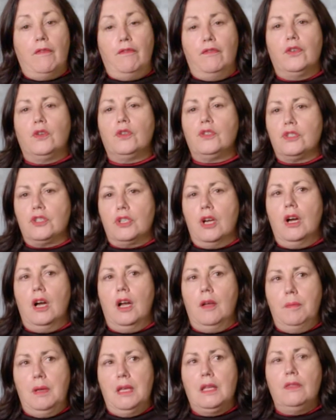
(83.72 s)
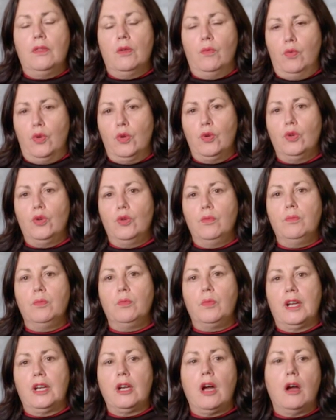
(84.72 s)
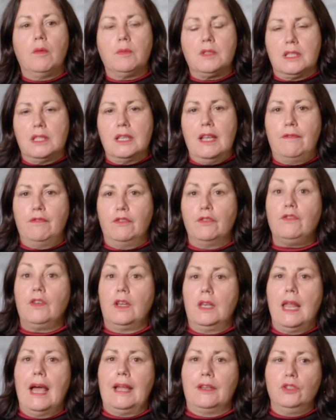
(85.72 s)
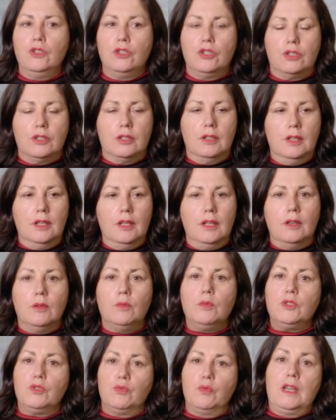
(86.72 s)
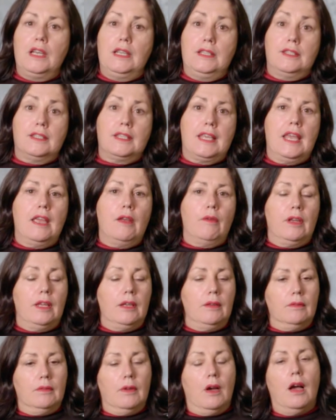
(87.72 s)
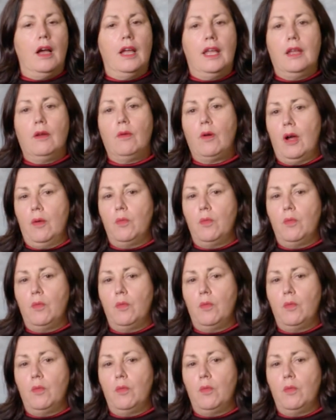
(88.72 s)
first time in the room when I was left for lunch was really scary. Here I